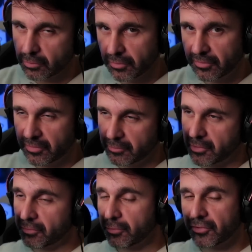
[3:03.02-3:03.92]
rules,
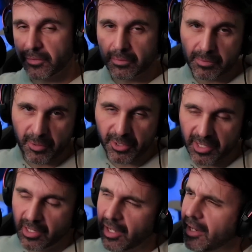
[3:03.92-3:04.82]
because rules are meant to be
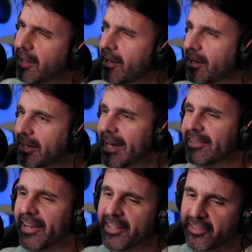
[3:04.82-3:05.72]
broken. Uh,
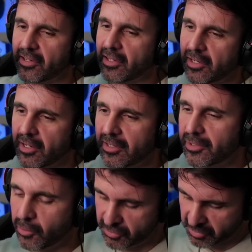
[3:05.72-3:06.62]
guidelines on our
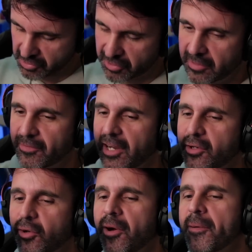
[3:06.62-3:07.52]
our chord structures here. Very
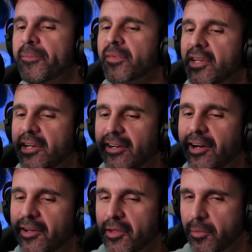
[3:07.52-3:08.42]
cool. You hear
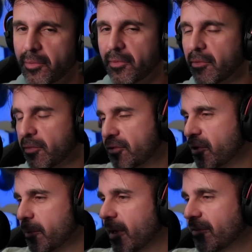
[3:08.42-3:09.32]
all the
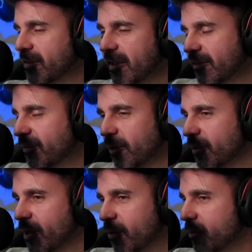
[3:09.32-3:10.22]
string basses getting so
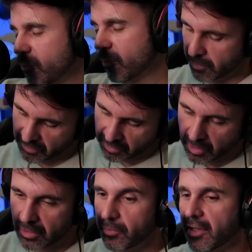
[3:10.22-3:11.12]
low, and when we're
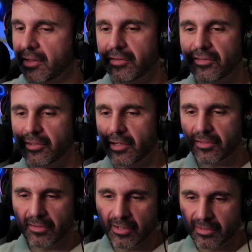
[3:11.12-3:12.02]
sawing and making
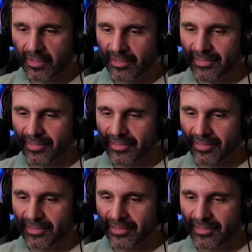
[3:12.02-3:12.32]
sawdust down there,